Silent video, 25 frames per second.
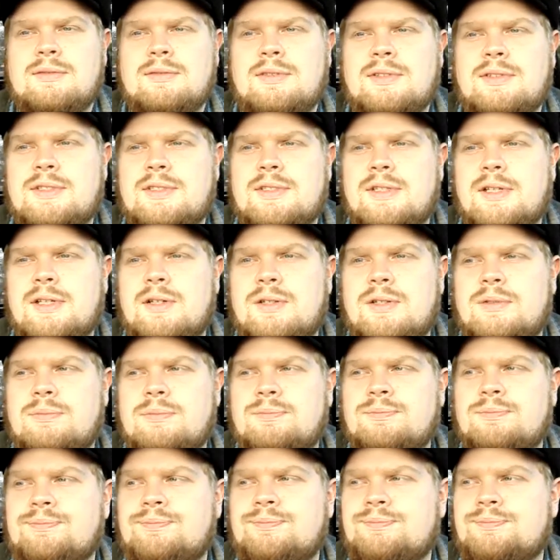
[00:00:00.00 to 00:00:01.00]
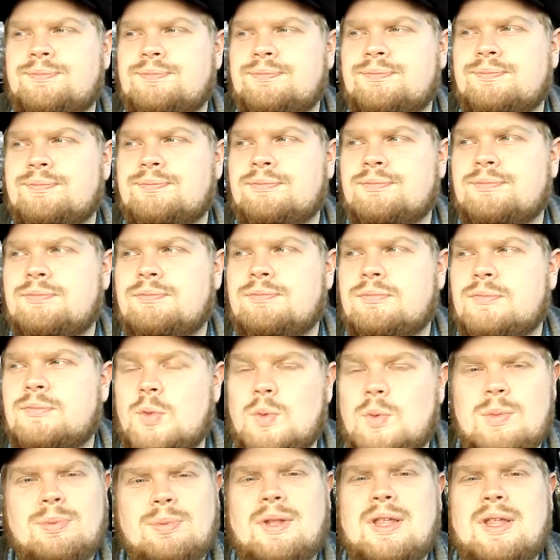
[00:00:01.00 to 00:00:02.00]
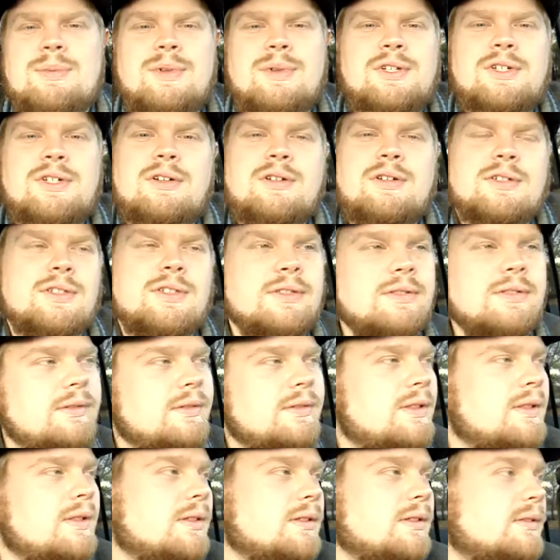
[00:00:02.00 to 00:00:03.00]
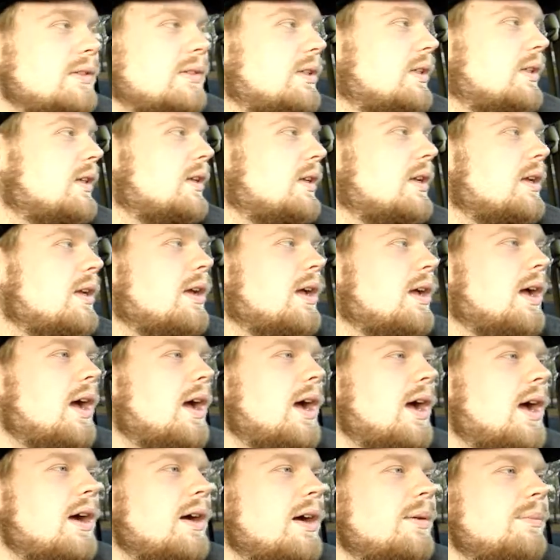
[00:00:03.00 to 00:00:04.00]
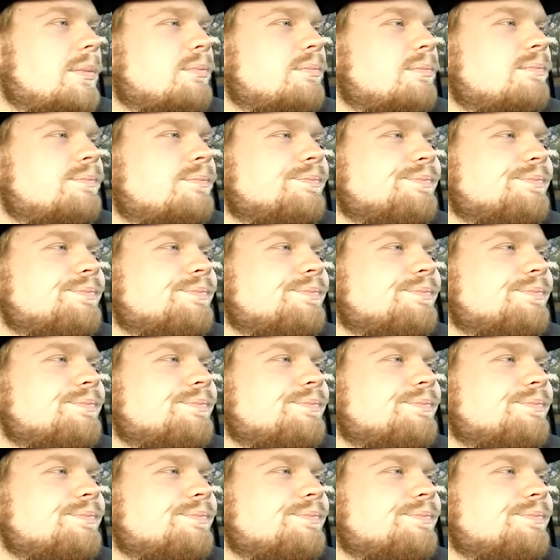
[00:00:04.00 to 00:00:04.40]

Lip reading: So we play him at church, you know.